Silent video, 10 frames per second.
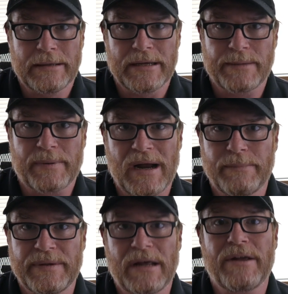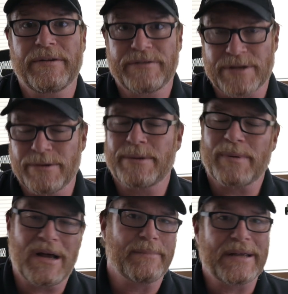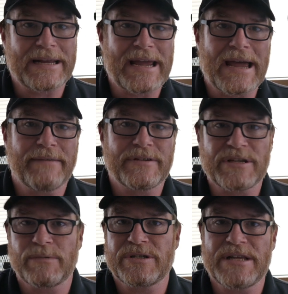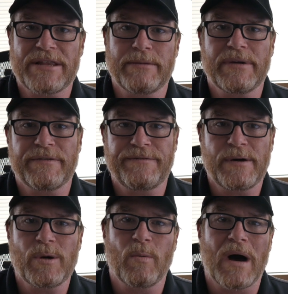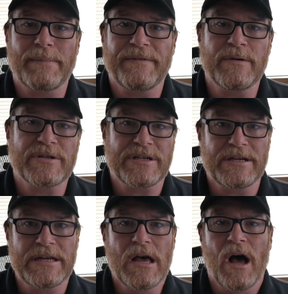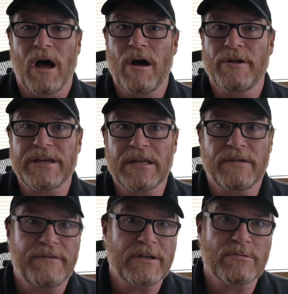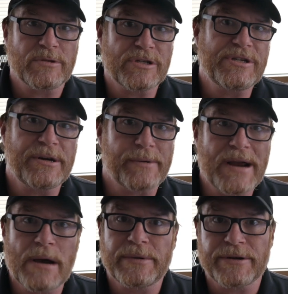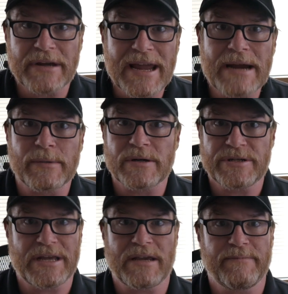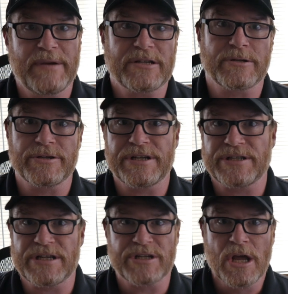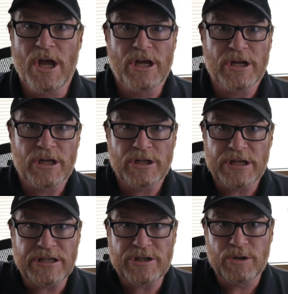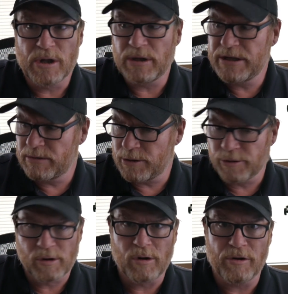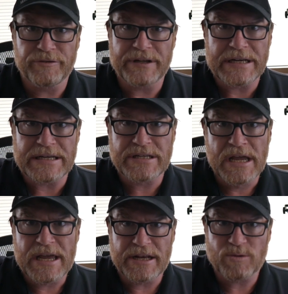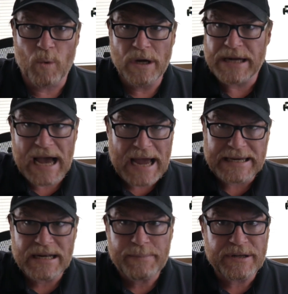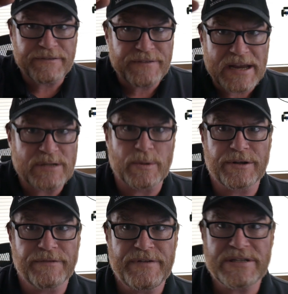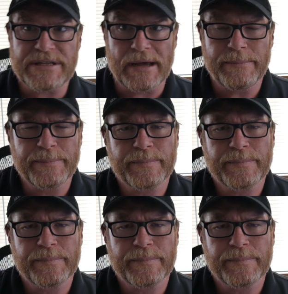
And the problem also the problem I have is it was nothing but a photo op. If you see all the individuals are sitting around with their cameras taking pictures as this these little girls and these and this one guy get up in the face with their fist up.